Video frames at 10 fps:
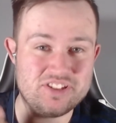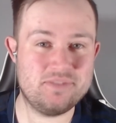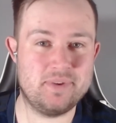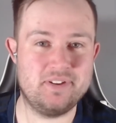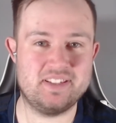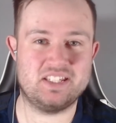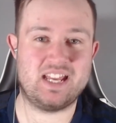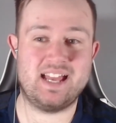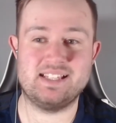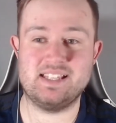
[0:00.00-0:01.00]
Christian Pulisic
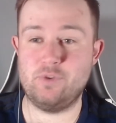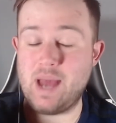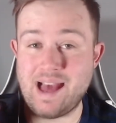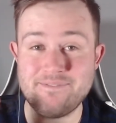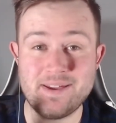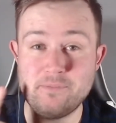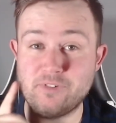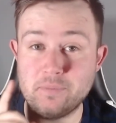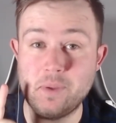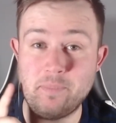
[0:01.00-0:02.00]
has, if you have him
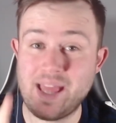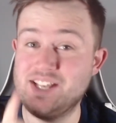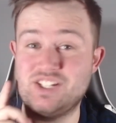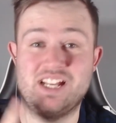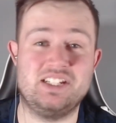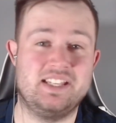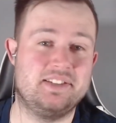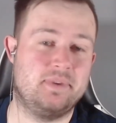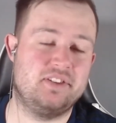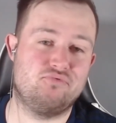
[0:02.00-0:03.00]
from the bench, actually,
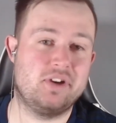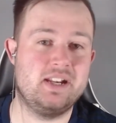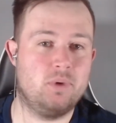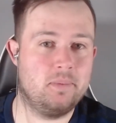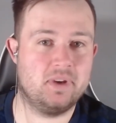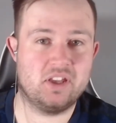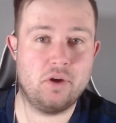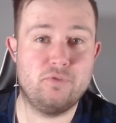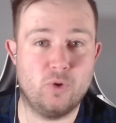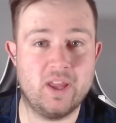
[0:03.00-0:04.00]
is really what I'm going to
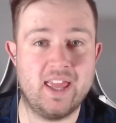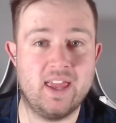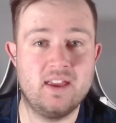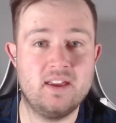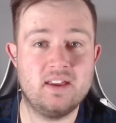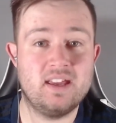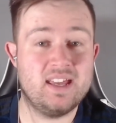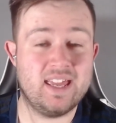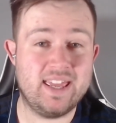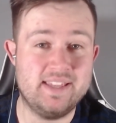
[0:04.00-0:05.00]
go for here,
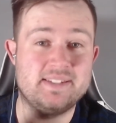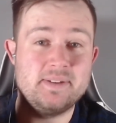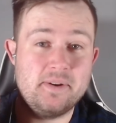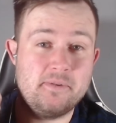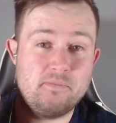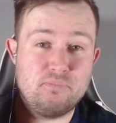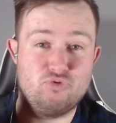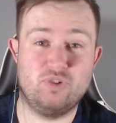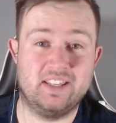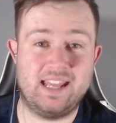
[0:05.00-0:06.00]
is
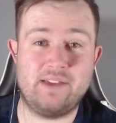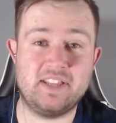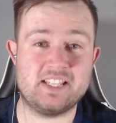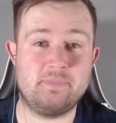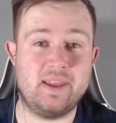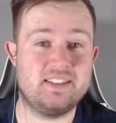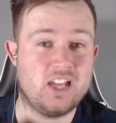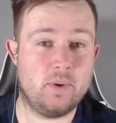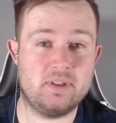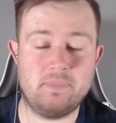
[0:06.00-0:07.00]
brilliant. Having that speed to
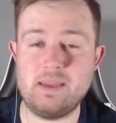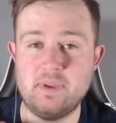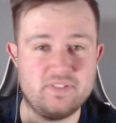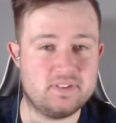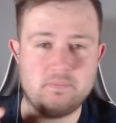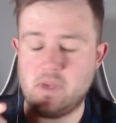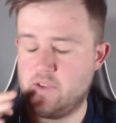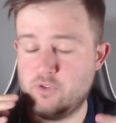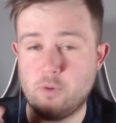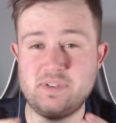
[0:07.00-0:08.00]
go, maybe
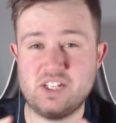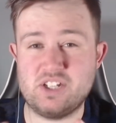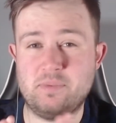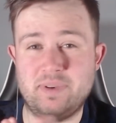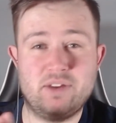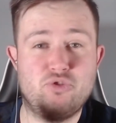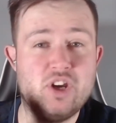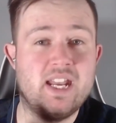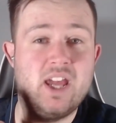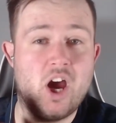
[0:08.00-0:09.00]
if your opposition are playing
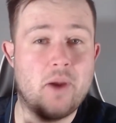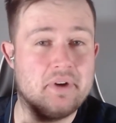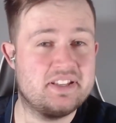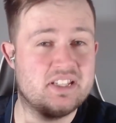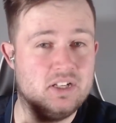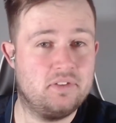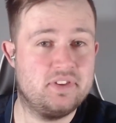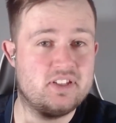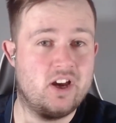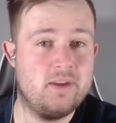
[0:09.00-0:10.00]
really high pressing a lot of
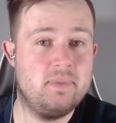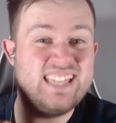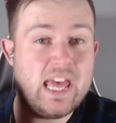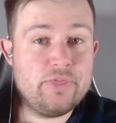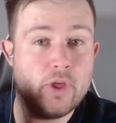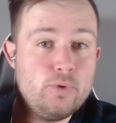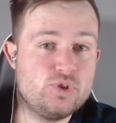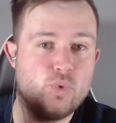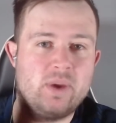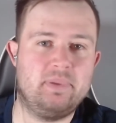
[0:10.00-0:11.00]
the time, get
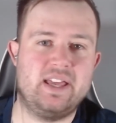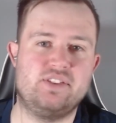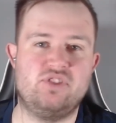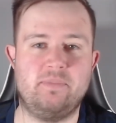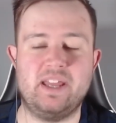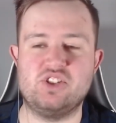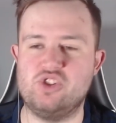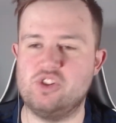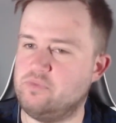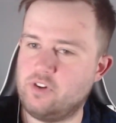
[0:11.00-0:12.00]
those quick players to the bench,
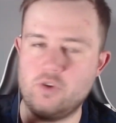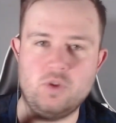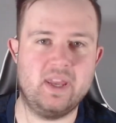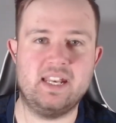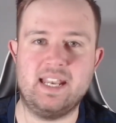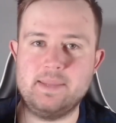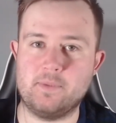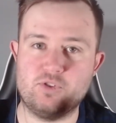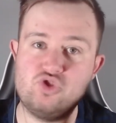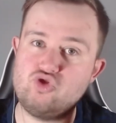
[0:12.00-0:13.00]
you can throw them in and let them
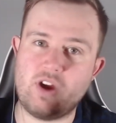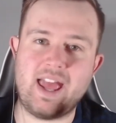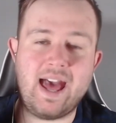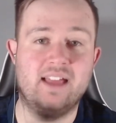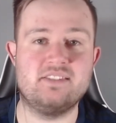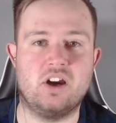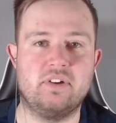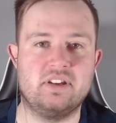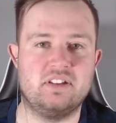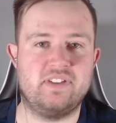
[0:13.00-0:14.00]
go straight out of
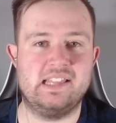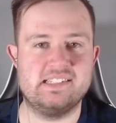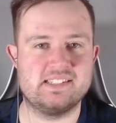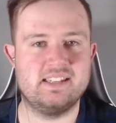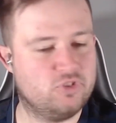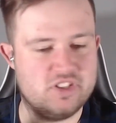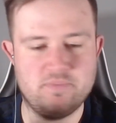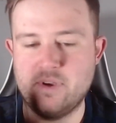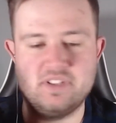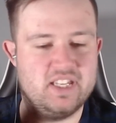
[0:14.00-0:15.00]
tiring defence.
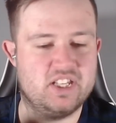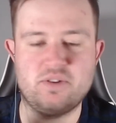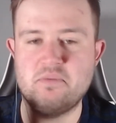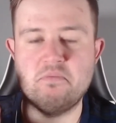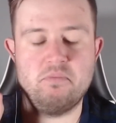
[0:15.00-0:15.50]
Christian Pulisic,